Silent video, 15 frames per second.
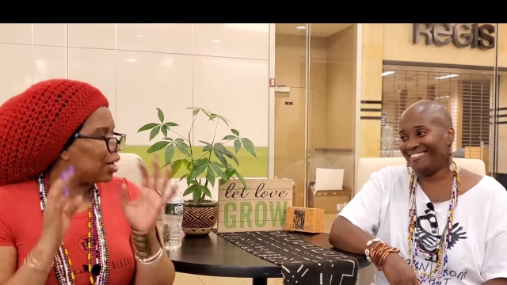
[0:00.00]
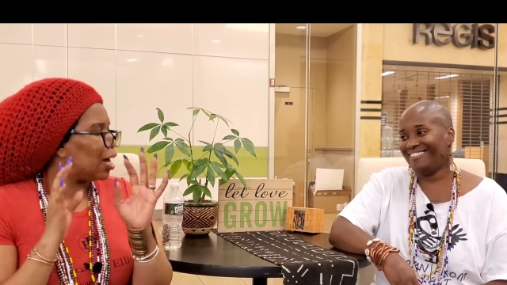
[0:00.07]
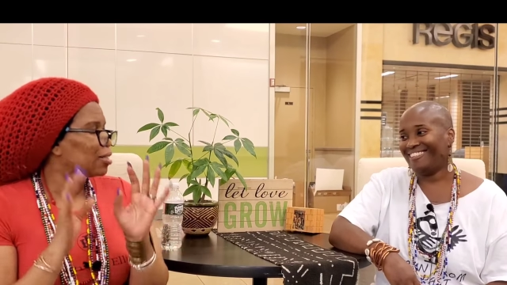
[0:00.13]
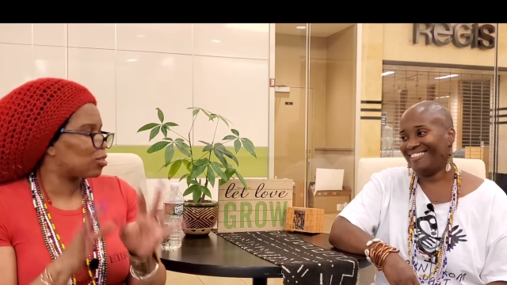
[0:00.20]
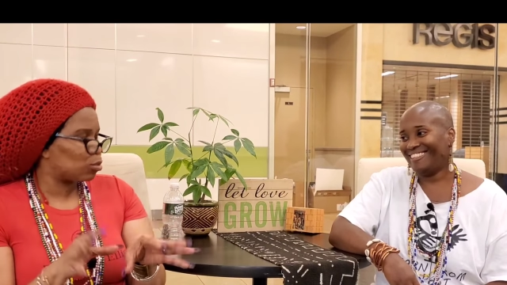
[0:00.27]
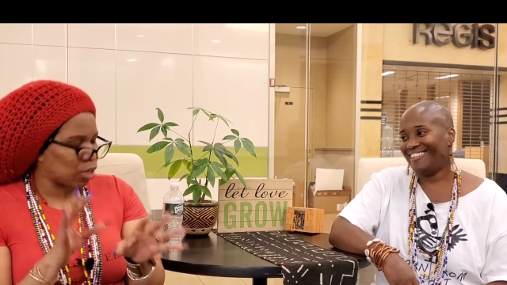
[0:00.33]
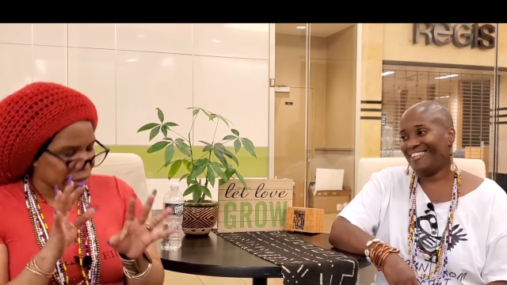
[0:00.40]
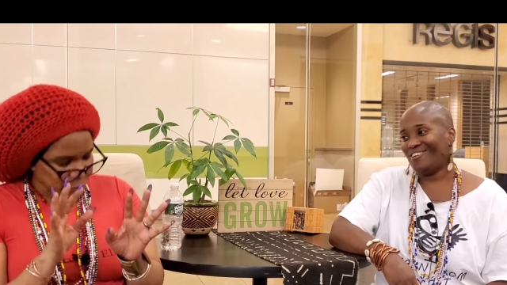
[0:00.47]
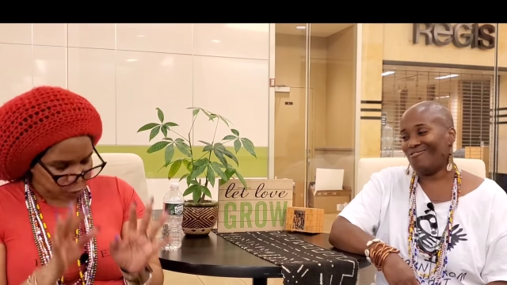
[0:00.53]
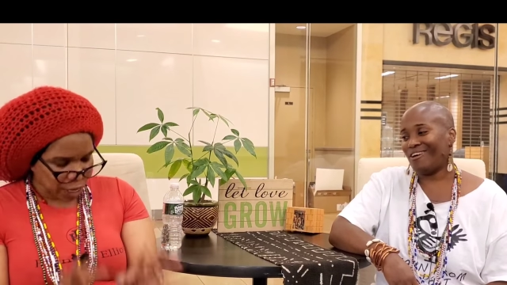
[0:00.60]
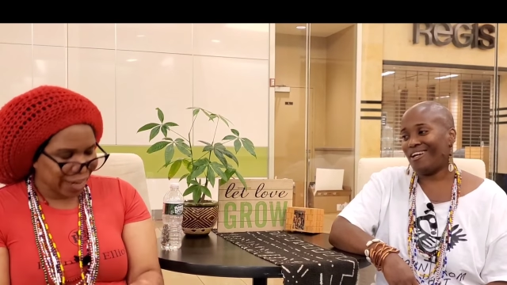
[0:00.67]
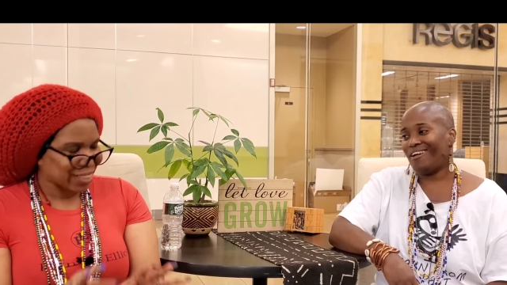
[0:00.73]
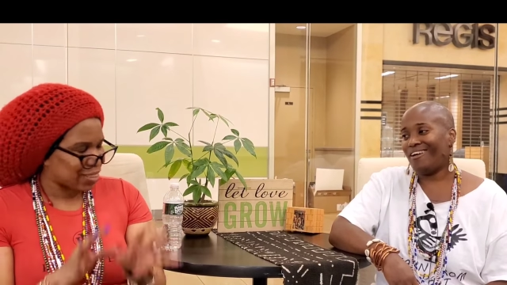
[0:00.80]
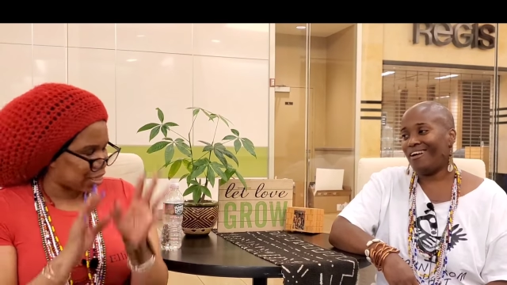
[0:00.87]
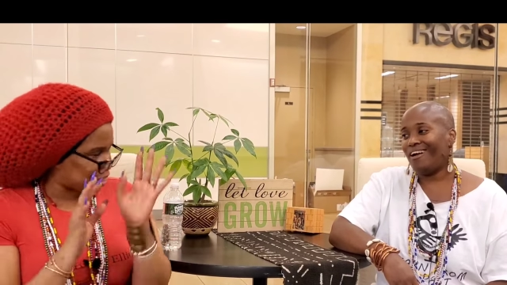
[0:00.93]
Speaker 1: not, not
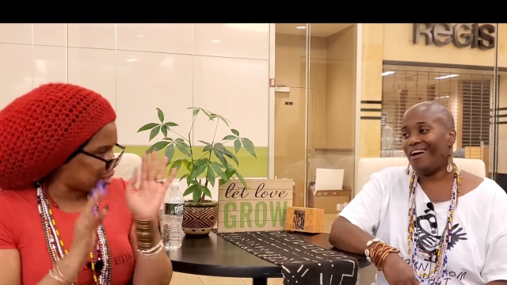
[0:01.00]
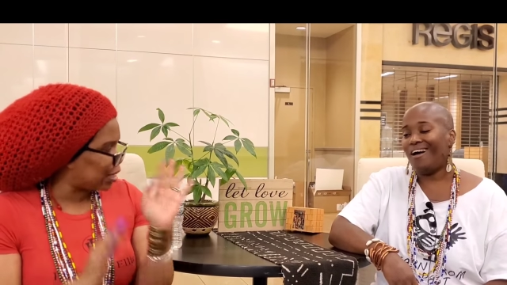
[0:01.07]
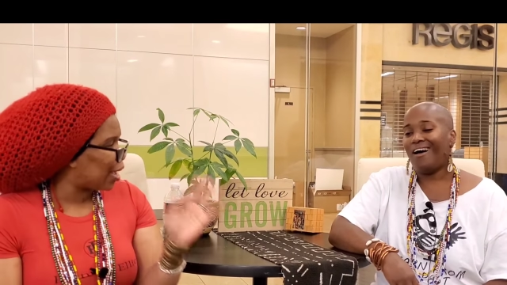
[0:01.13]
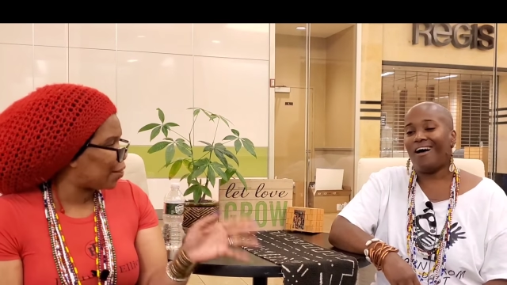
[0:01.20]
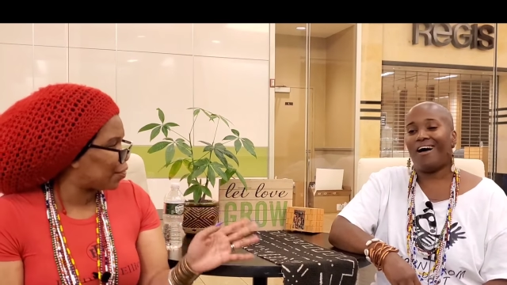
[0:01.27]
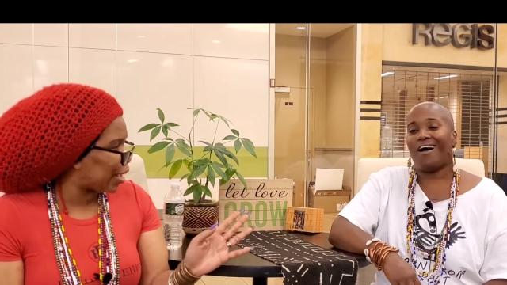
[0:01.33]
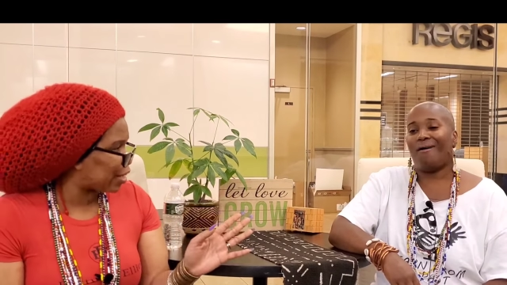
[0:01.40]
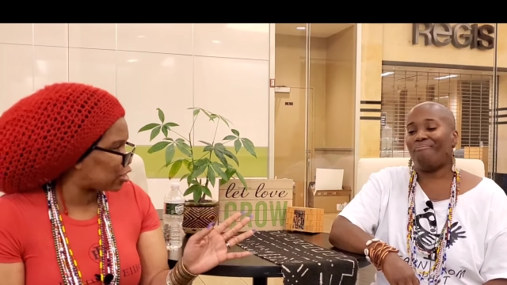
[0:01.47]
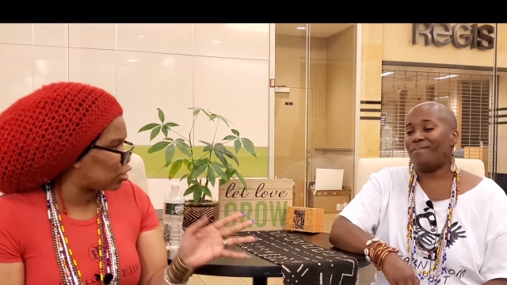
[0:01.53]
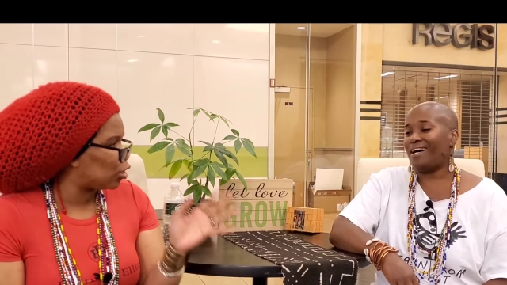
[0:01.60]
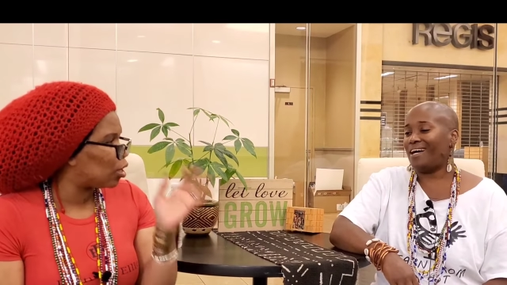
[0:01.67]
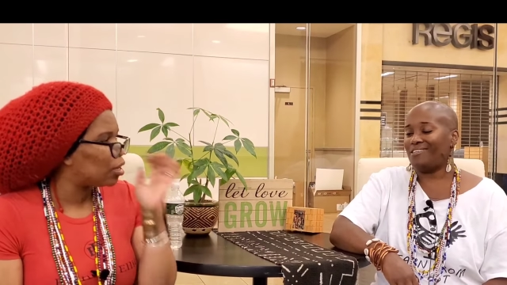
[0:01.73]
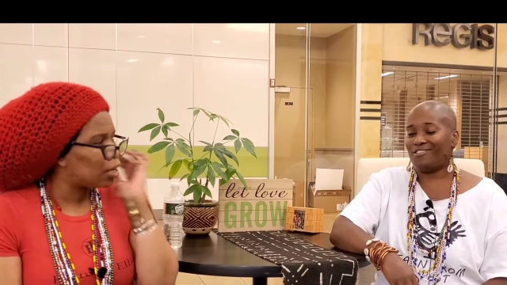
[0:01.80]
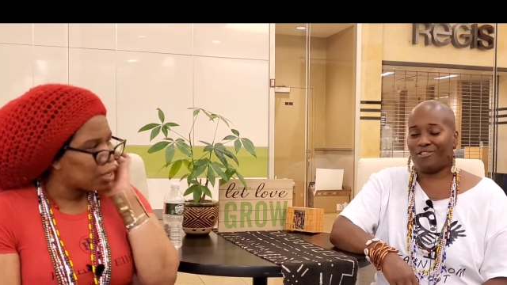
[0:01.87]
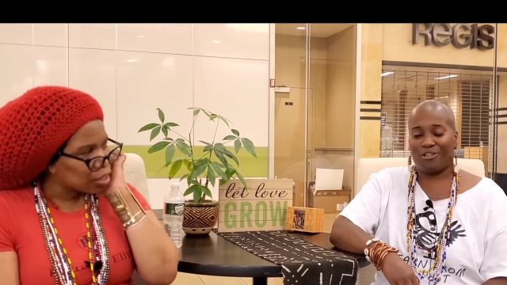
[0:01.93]
right. It's not that. I'm deep.
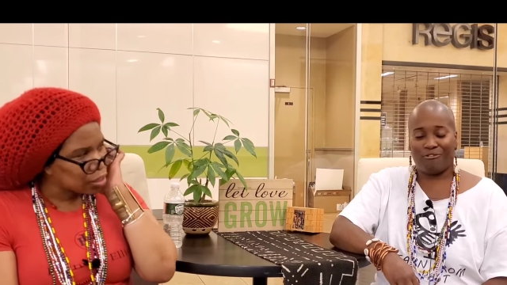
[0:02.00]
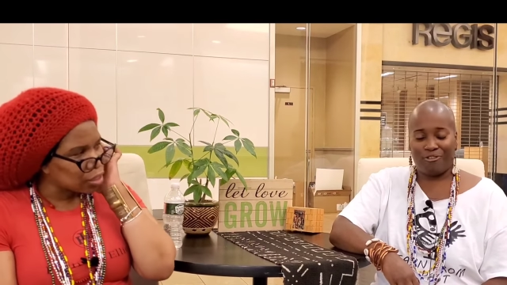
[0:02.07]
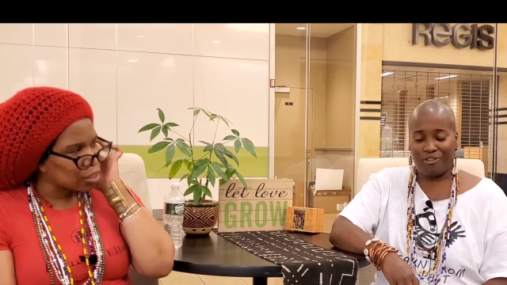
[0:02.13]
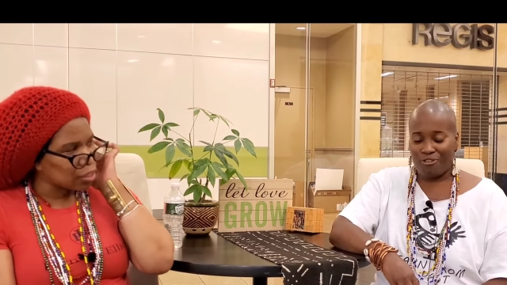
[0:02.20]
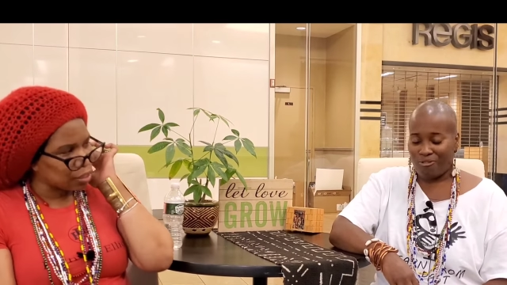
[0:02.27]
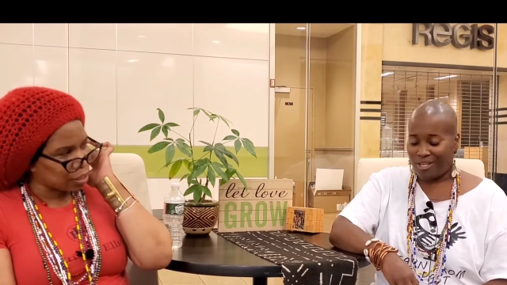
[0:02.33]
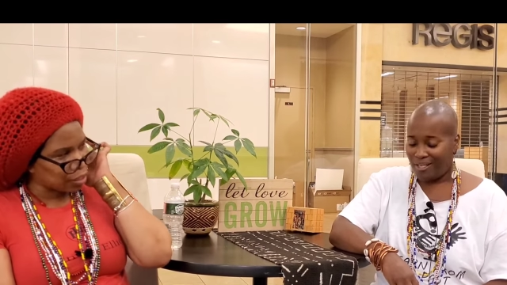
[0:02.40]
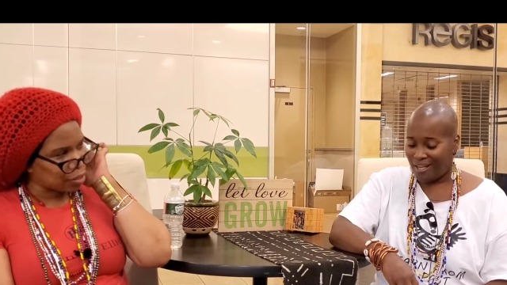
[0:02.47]
not serving you